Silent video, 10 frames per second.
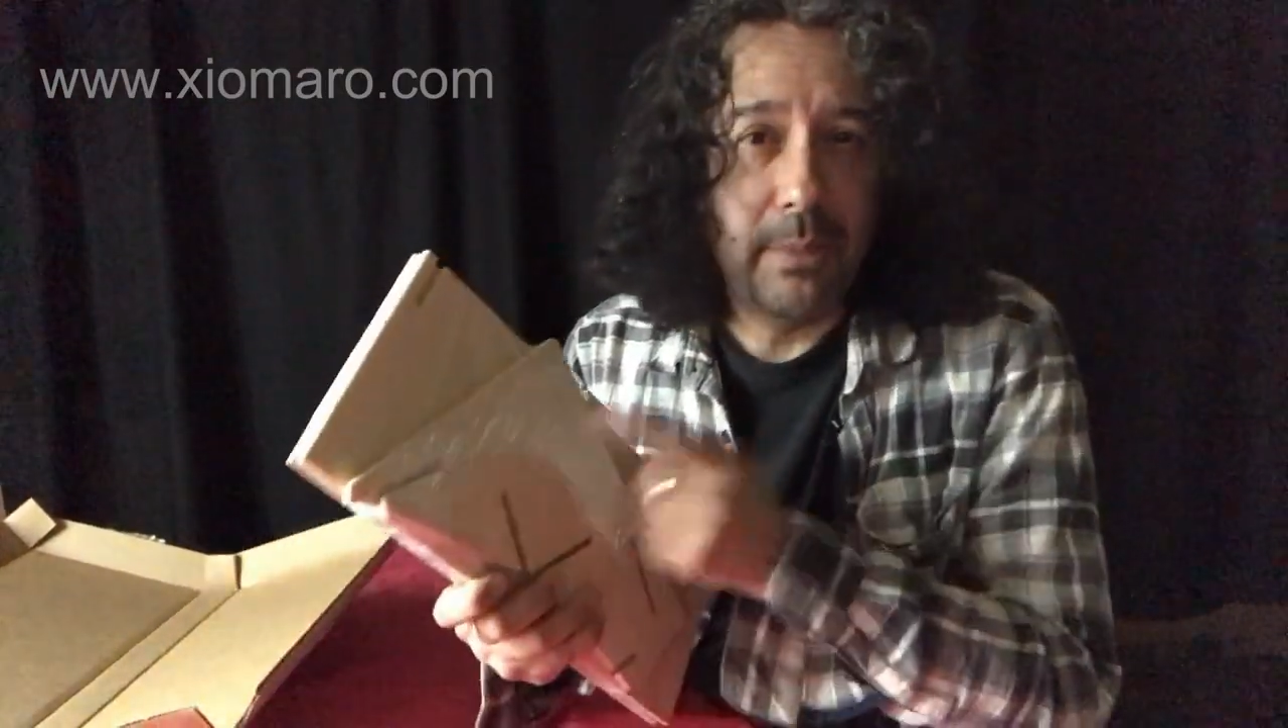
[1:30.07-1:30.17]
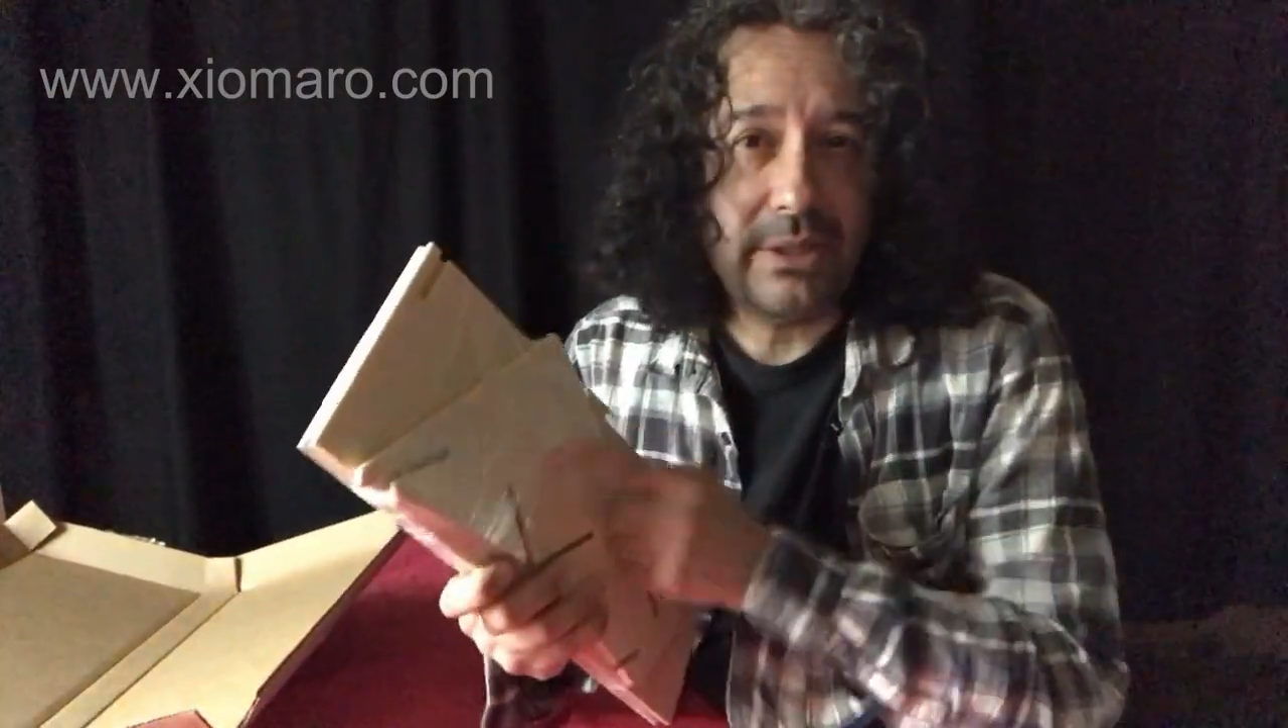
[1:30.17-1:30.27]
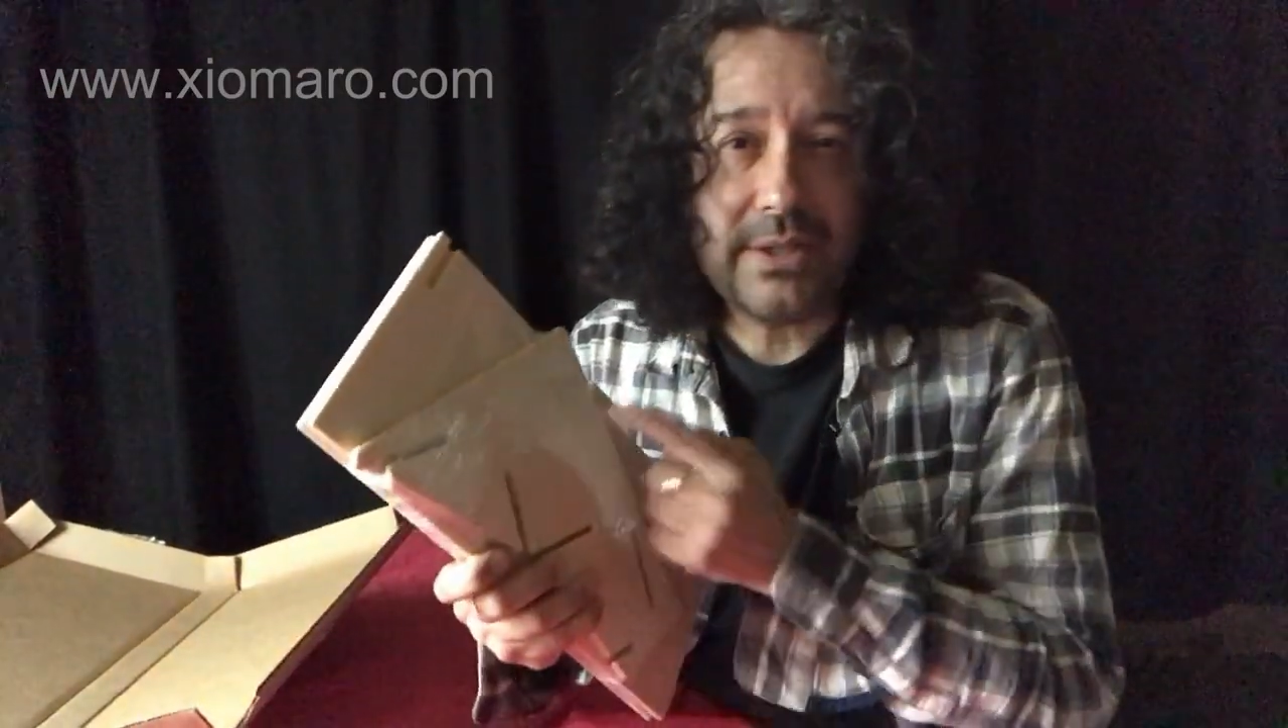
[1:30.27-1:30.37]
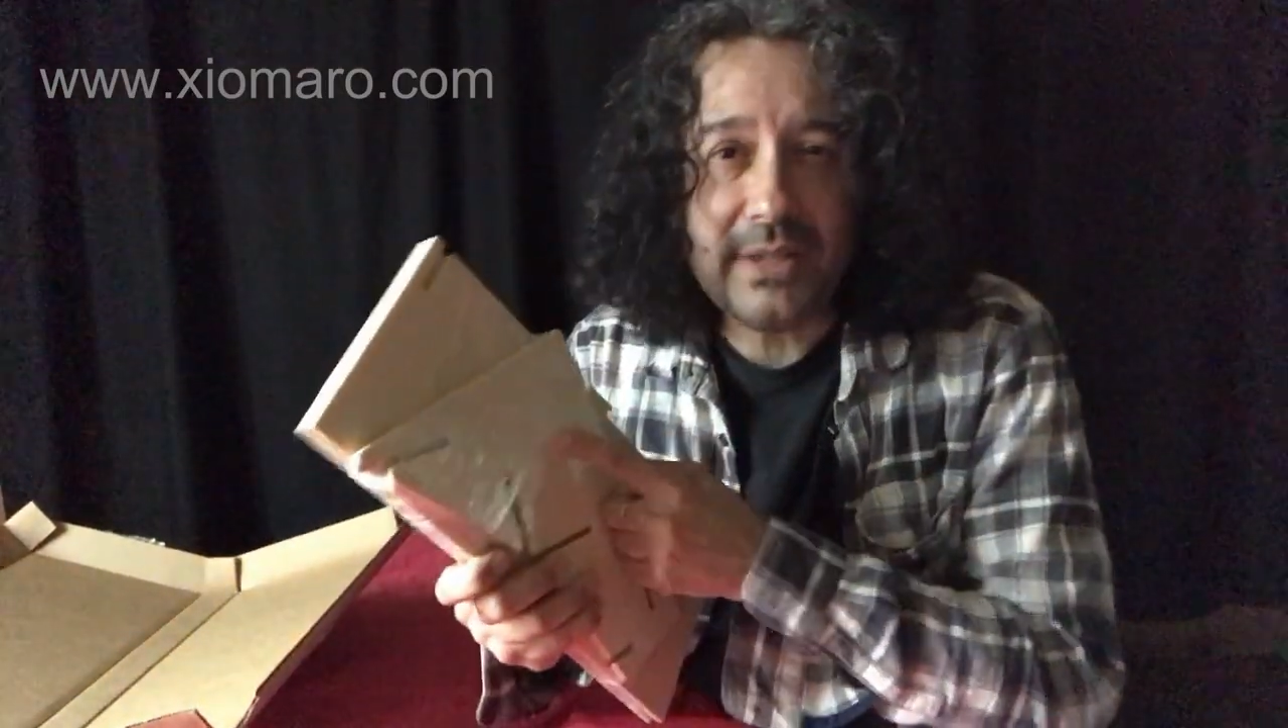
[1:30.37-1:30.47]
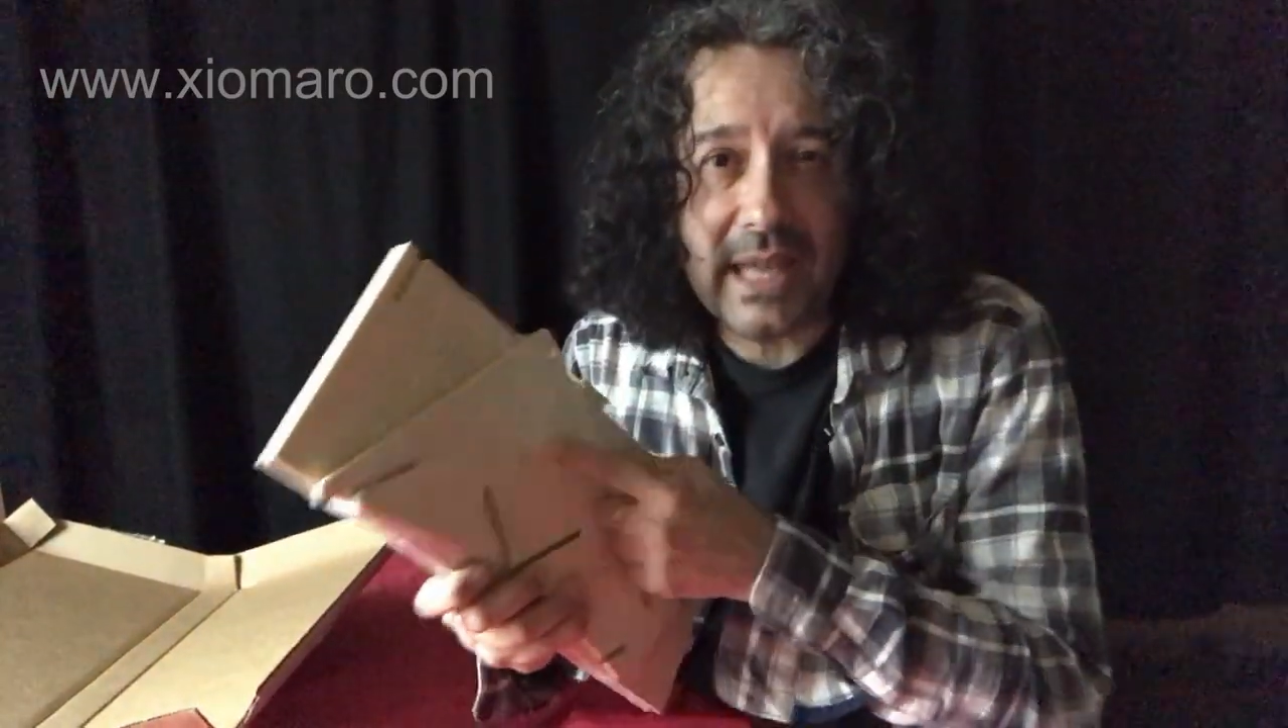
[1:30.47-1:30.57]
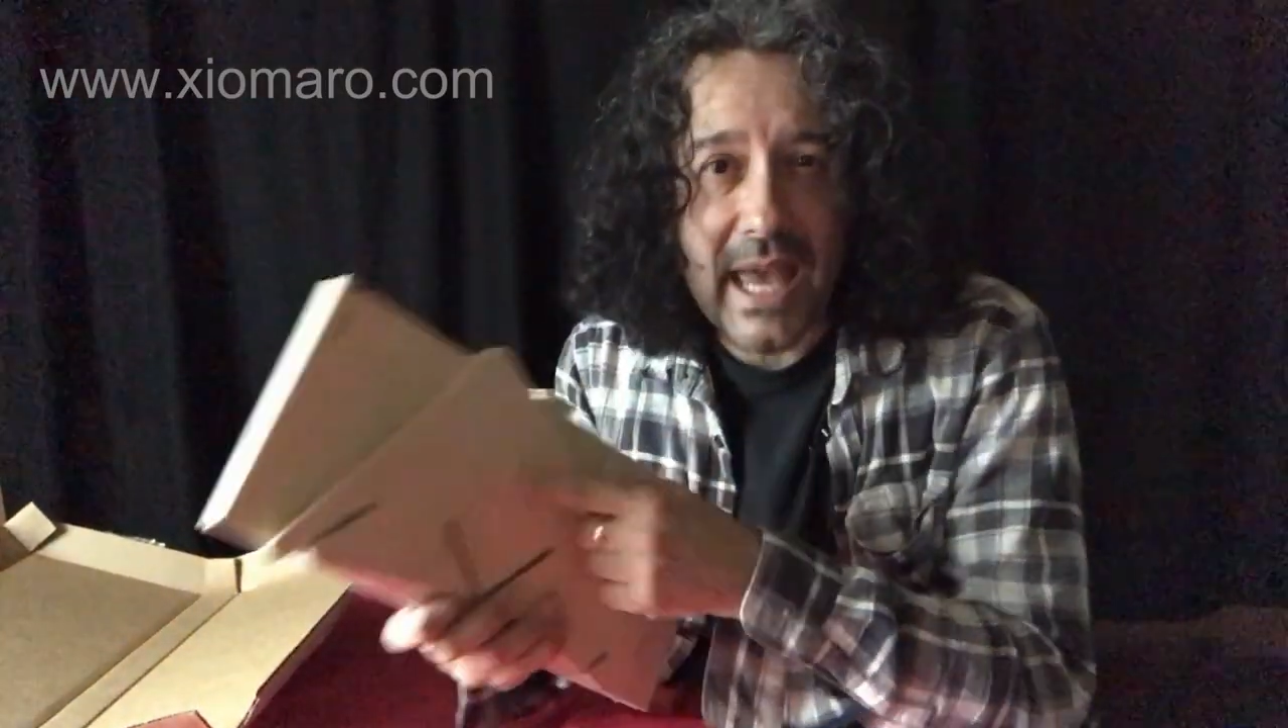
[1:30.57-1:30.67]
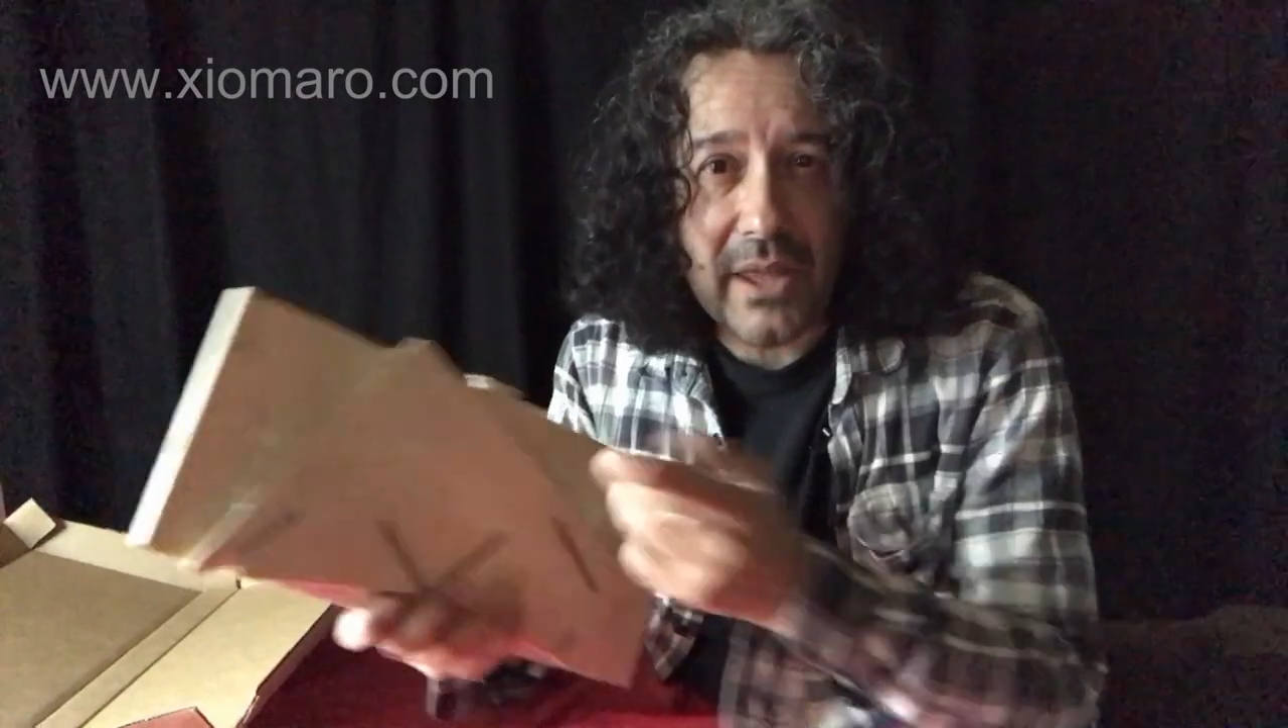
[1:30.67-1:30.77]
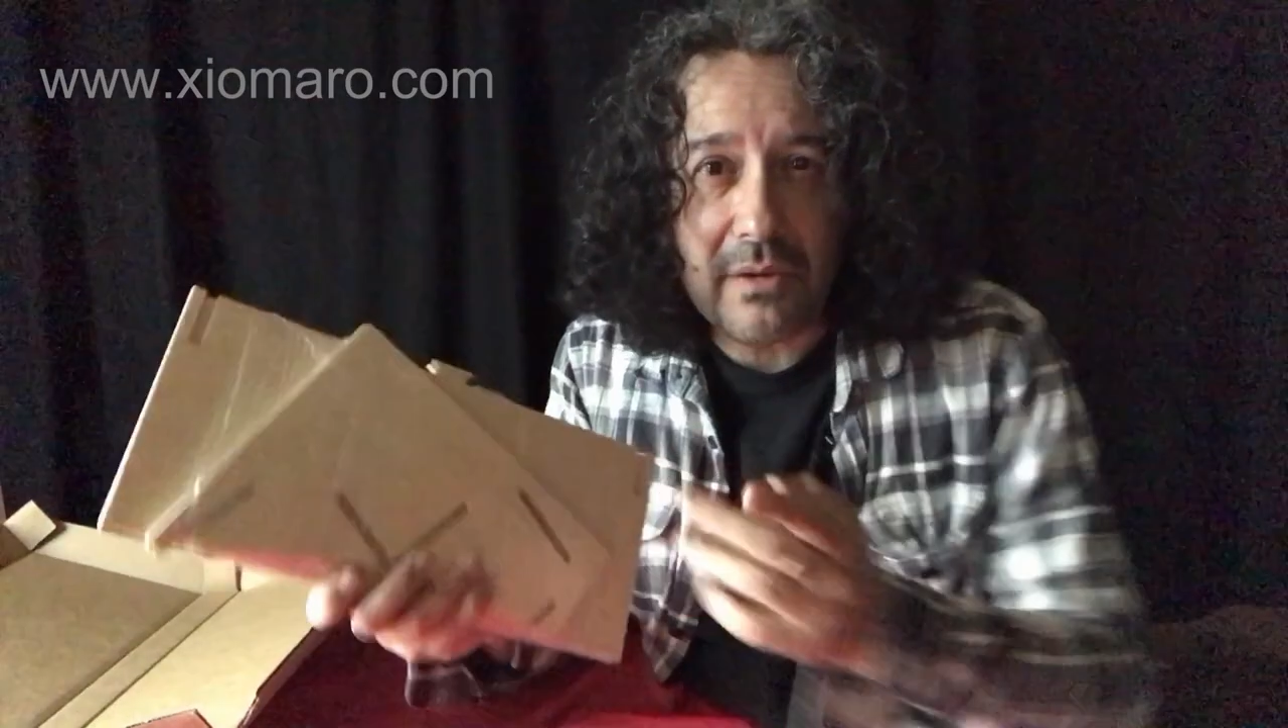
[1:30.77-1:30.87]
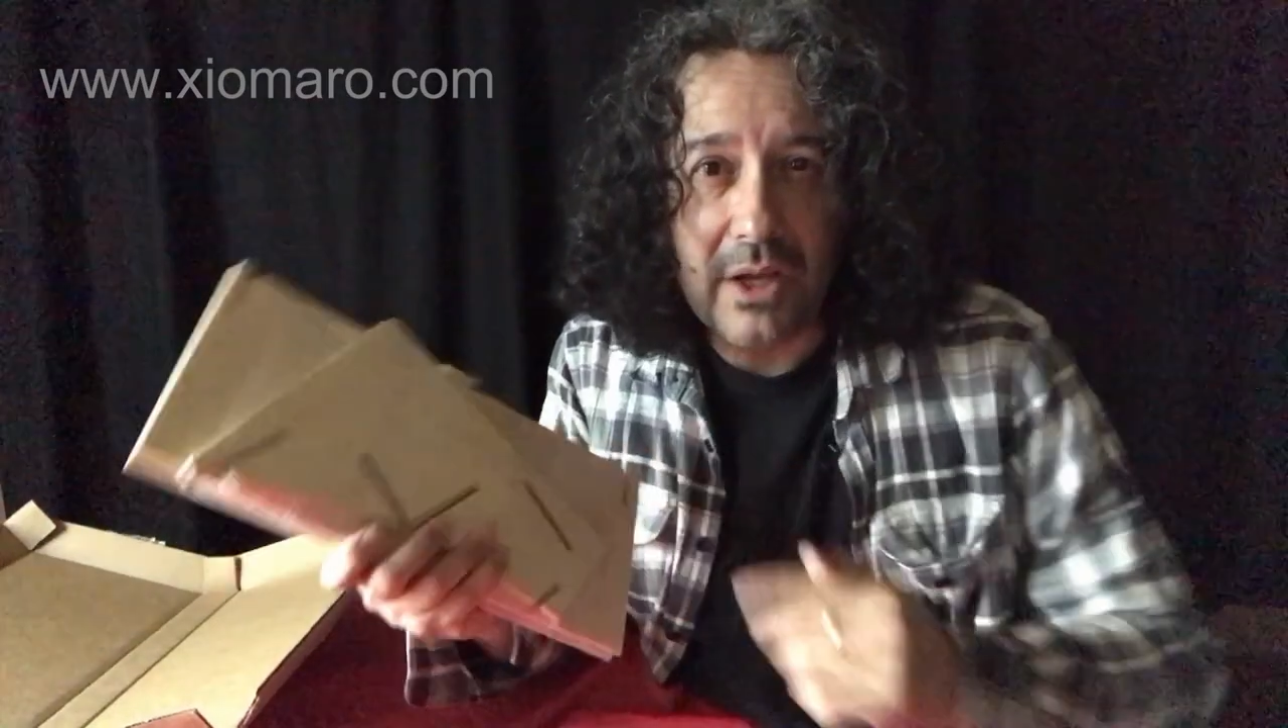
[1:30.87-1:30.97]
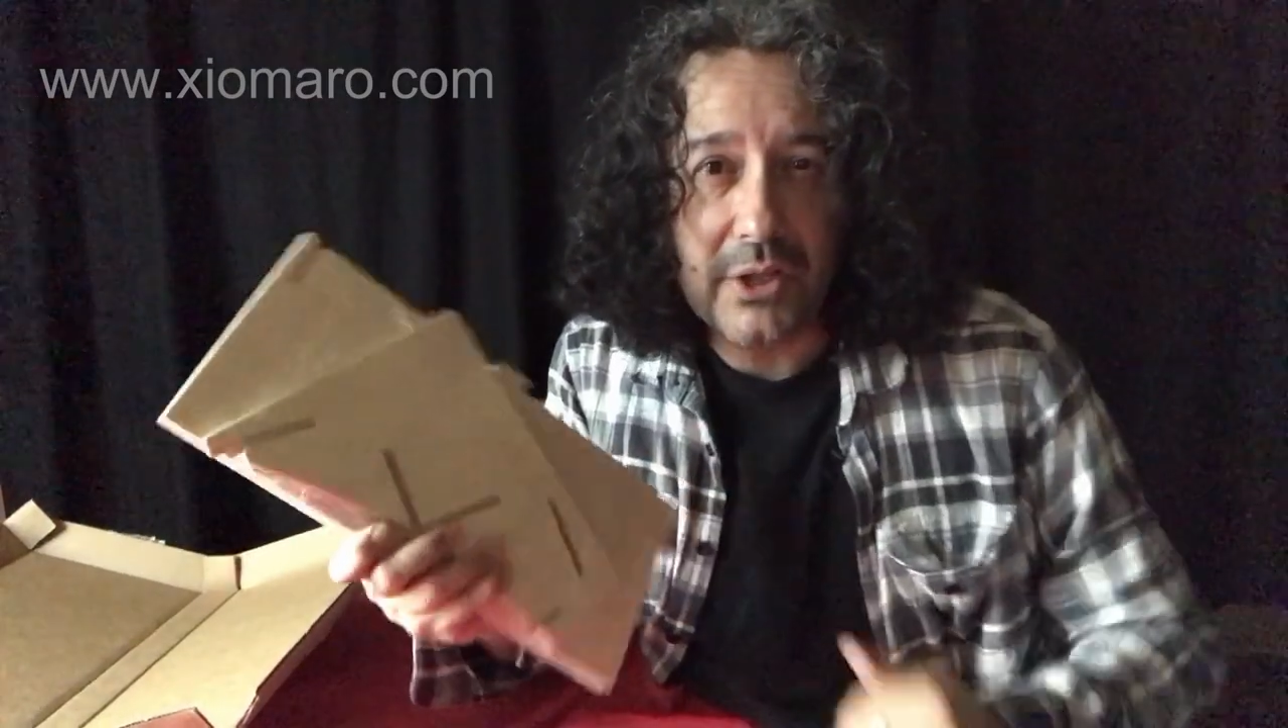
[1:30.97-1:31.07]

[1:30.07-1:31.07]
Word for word: to put this together.